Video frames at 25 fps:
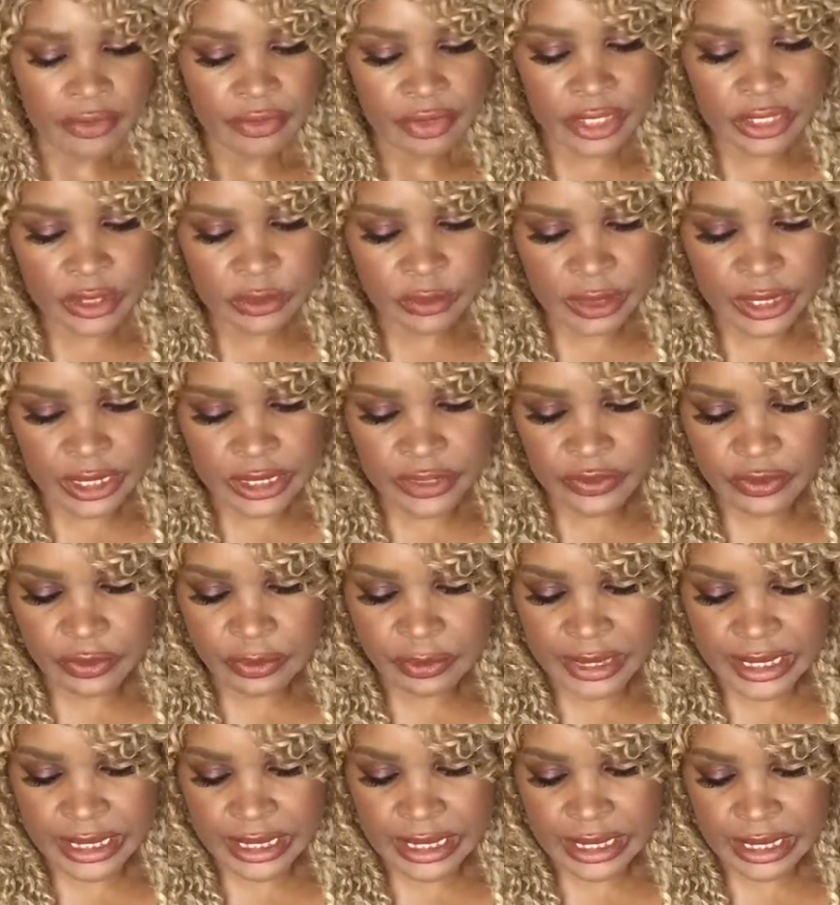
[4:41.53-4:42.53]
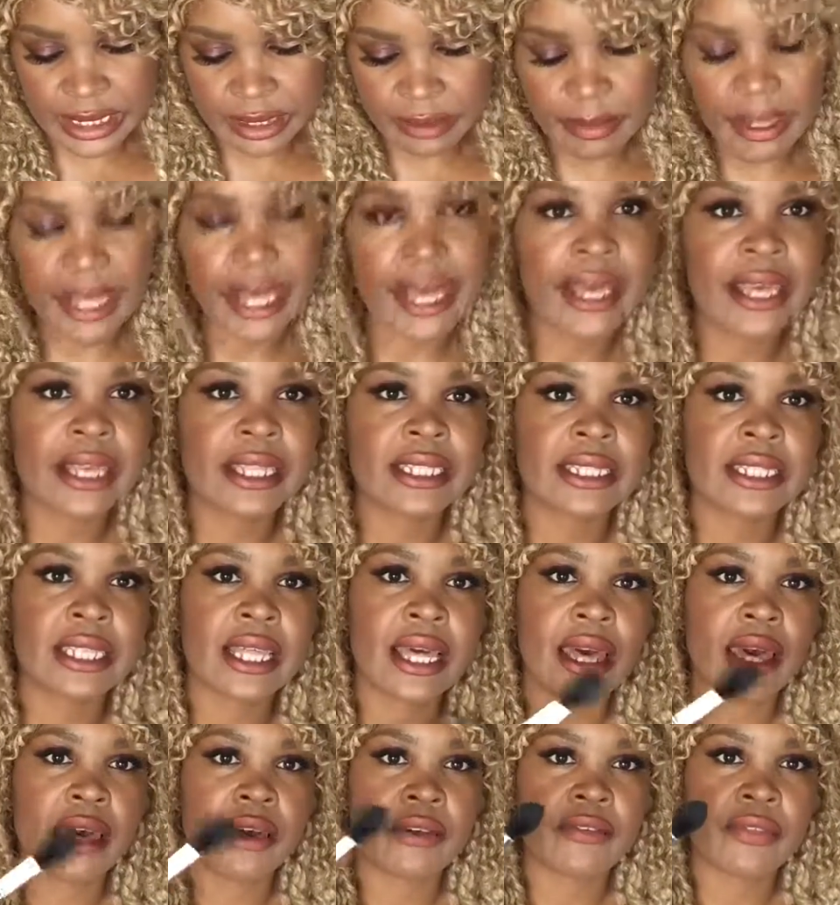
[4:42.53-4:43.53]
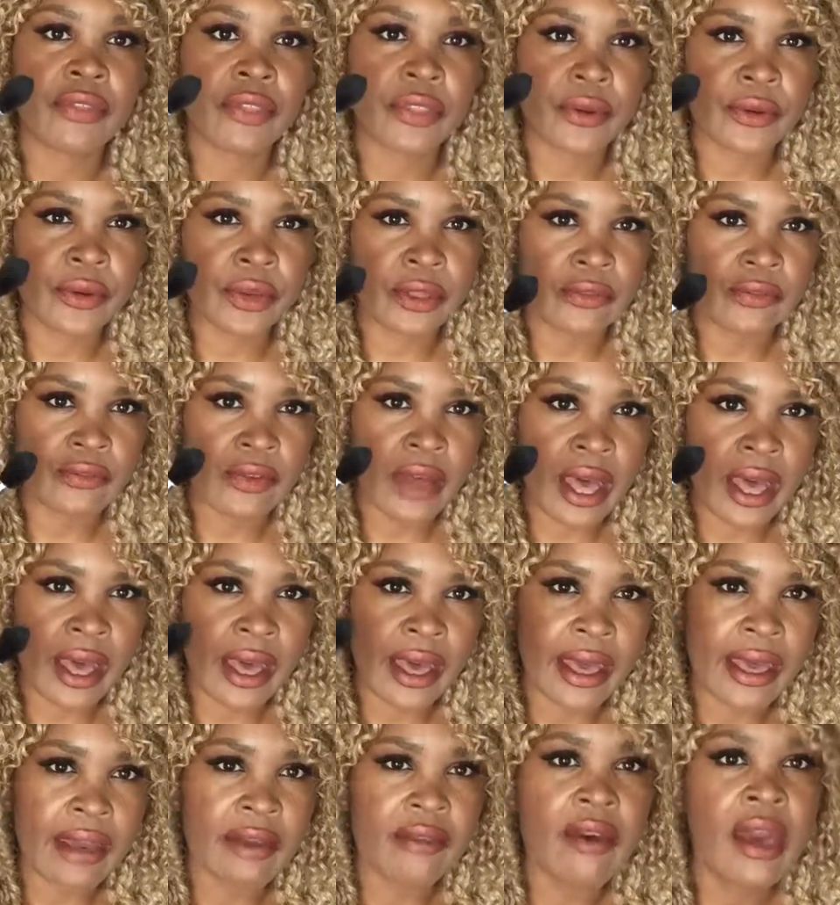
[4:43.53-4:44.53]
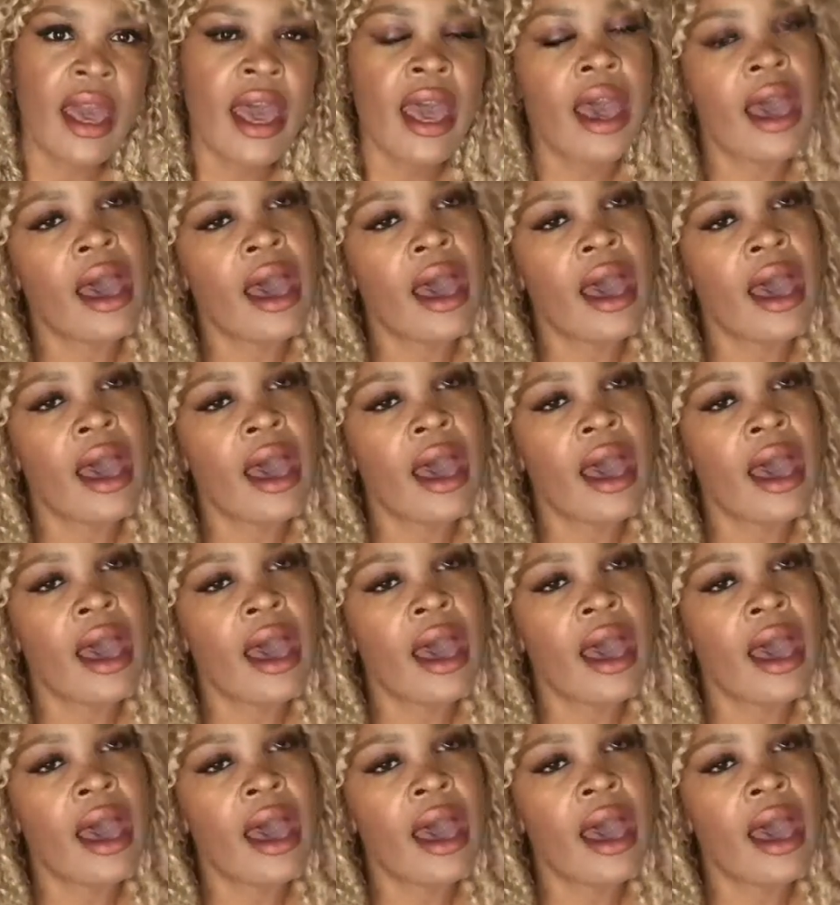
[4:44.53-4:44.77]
This one is from Sigma. It's the F35.